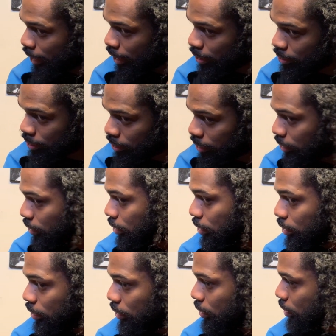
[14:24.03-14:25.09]
out.
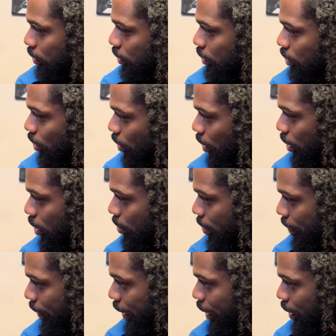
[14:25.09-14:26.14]
Oil in my
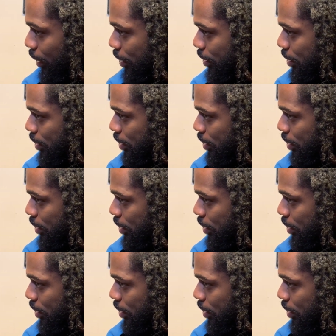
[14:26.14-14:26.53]
fingers.